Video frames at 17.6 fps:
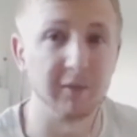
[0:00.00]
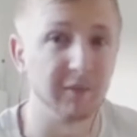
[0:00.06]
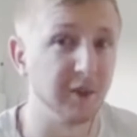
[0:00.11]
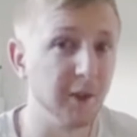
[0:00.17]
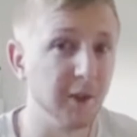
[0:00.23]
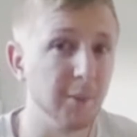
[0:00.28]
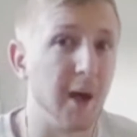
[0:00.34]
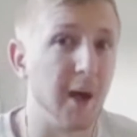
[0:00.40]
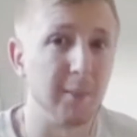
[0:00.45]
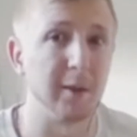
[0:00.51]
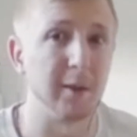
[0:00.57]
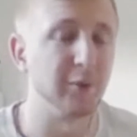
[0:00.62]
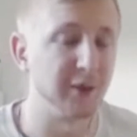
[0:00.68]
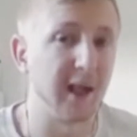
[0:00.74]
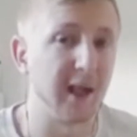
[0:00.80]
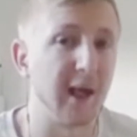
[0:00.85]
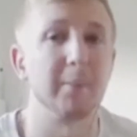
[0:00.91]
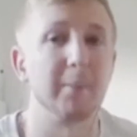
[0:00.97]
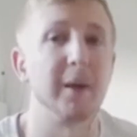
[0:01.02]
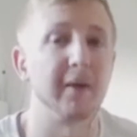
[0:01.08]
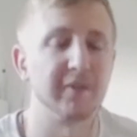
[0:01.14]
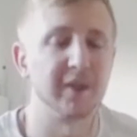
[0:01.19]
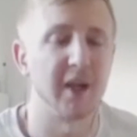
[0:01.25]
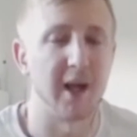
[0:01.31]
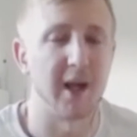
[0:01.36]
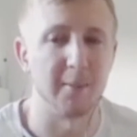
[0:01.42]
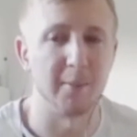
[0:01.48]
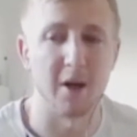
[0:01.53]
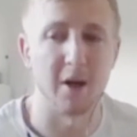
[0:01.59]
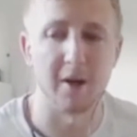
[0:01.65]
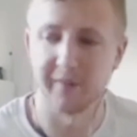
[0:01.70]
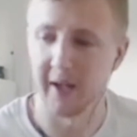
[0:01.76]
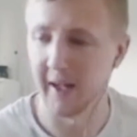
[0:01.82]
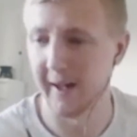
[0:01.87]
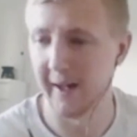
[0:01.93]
of you might be able to get a bit of time off."